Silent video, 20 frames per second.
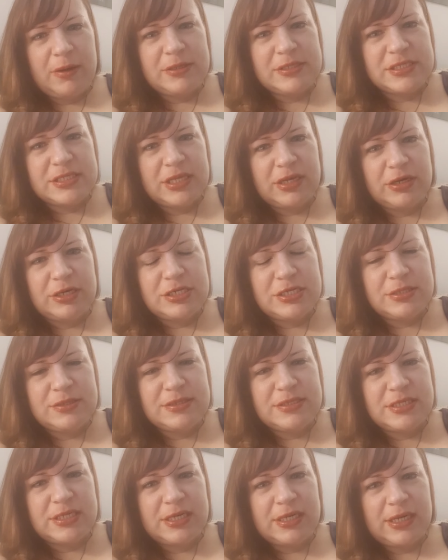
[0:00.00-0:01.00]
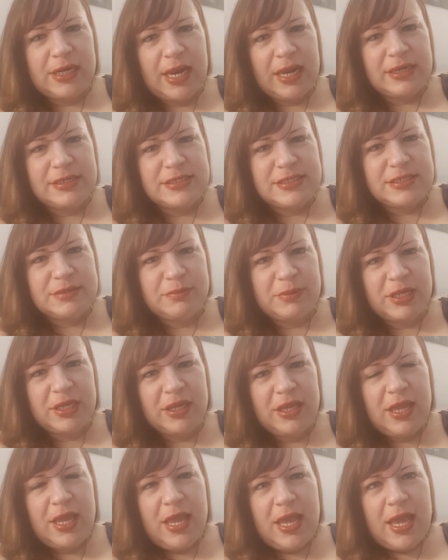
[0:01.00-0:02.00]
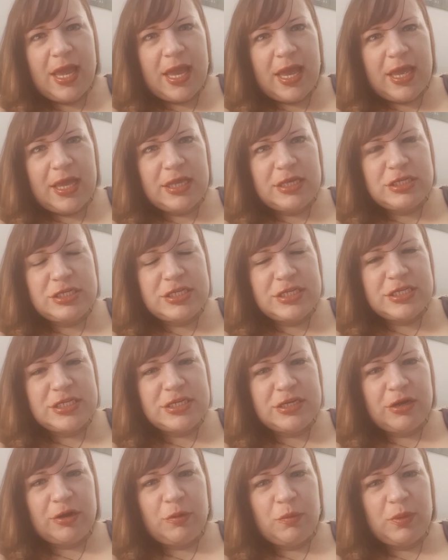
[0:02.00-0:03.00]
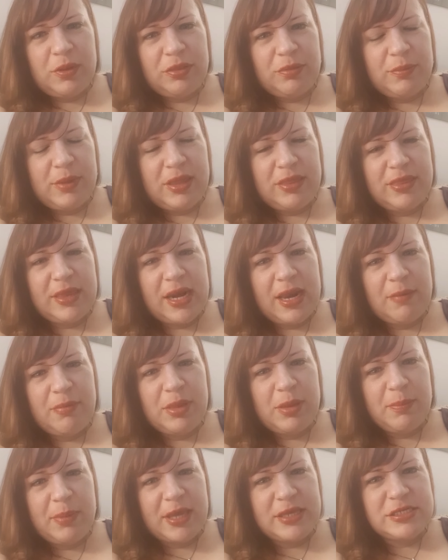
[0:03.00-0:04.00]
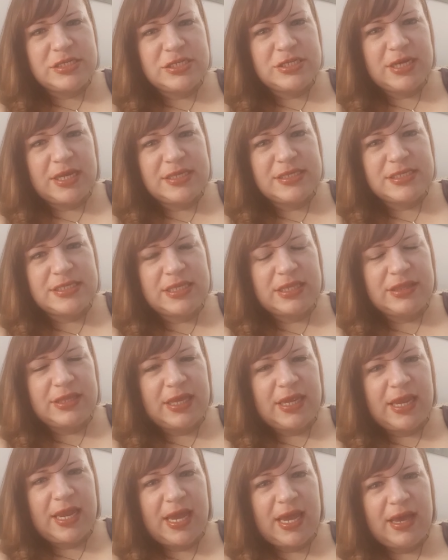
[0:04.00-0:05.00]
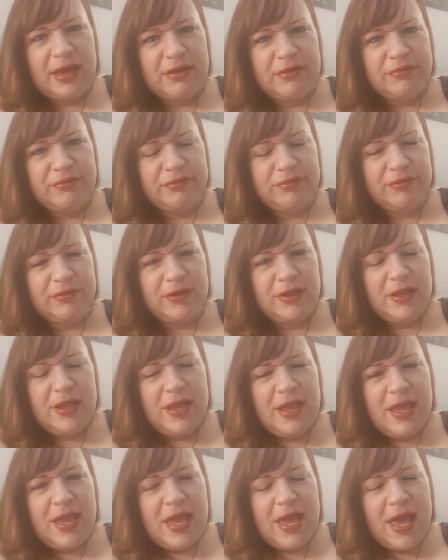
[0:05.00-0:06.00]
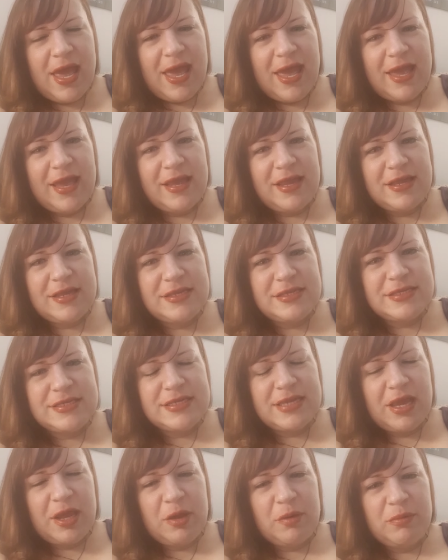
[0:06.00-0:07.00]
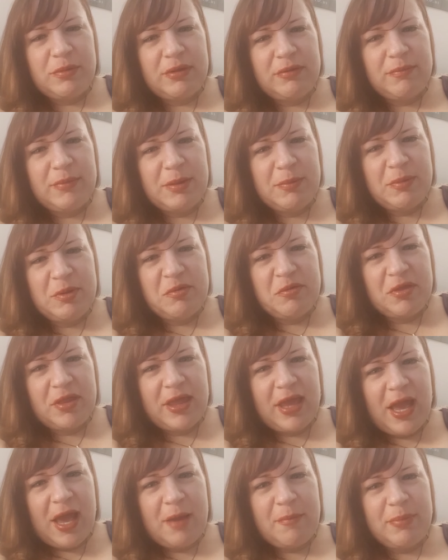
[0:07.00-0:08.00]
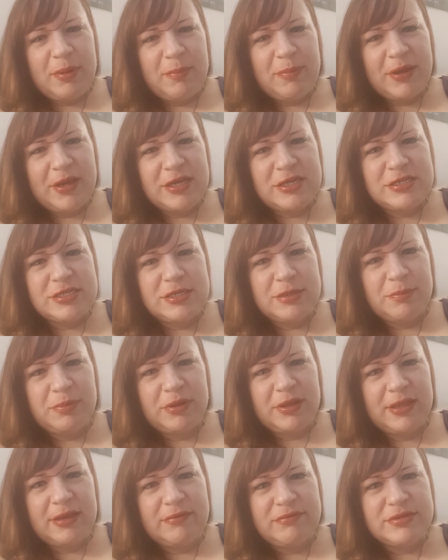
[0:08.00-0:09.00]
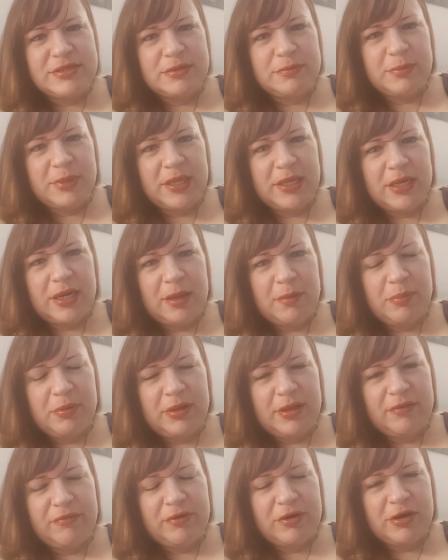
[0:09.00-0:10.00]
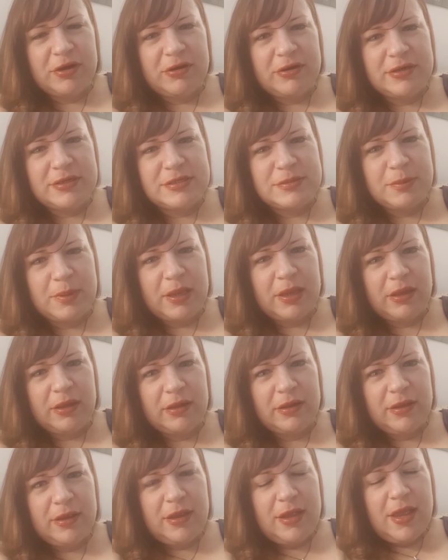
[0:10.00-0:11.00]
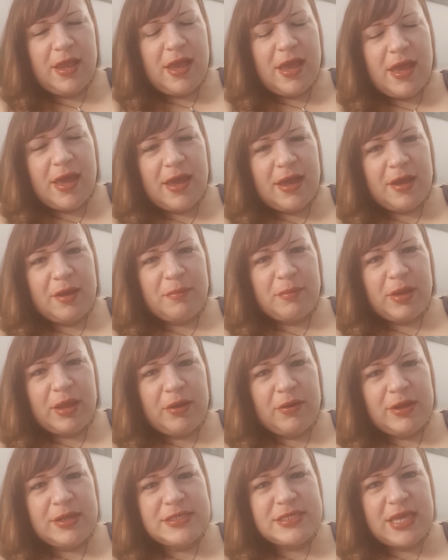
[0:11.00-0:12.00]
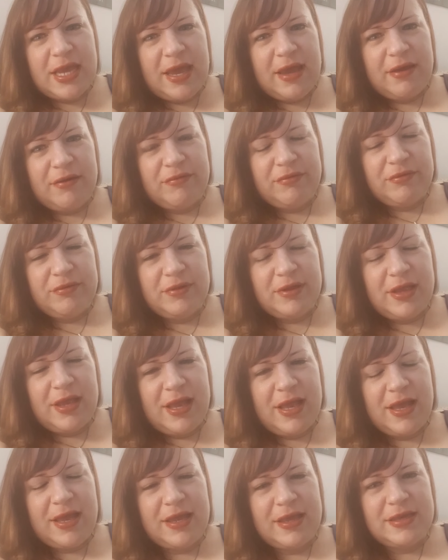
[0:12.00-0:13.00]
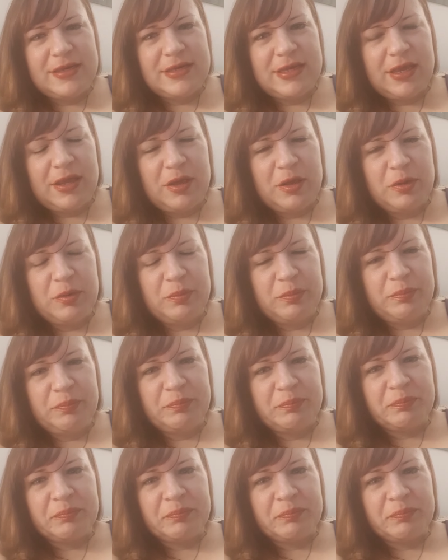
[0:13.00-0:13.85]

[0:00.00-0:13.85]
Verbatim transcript: was there, and she was sitting next to me, and she shared with me that I'm the best chance that they have. And um, that made me really happy because she believes in me, and I believe in her as well. Um, I always have. And um,